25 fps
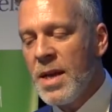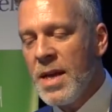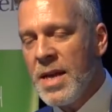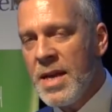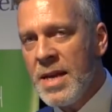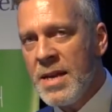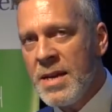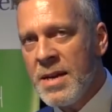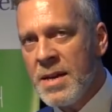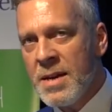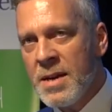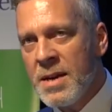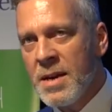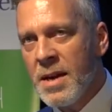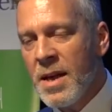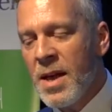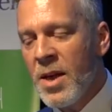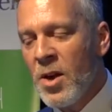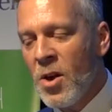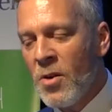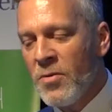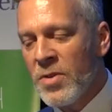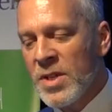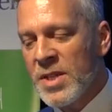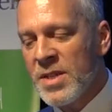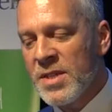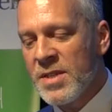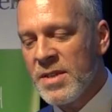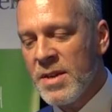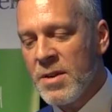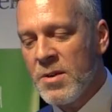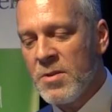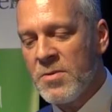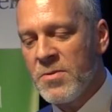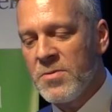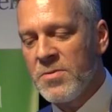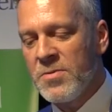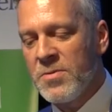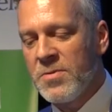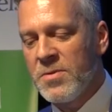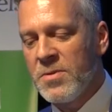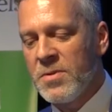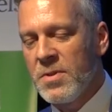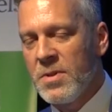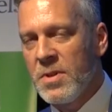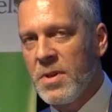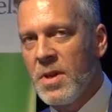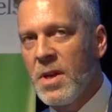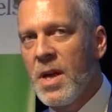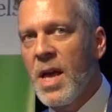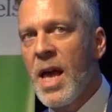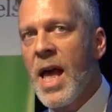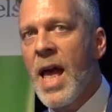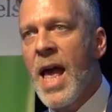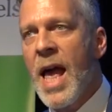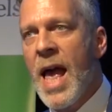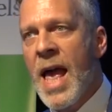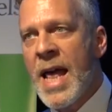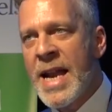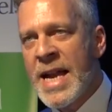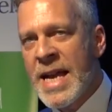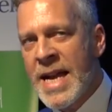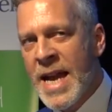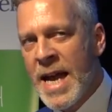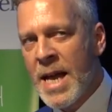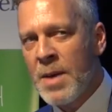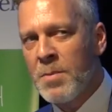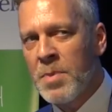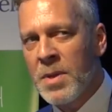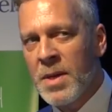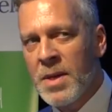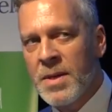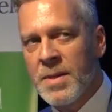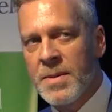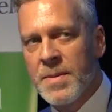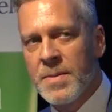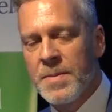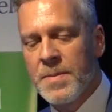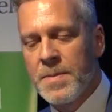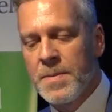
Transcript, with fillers: in and of itself, an enabler.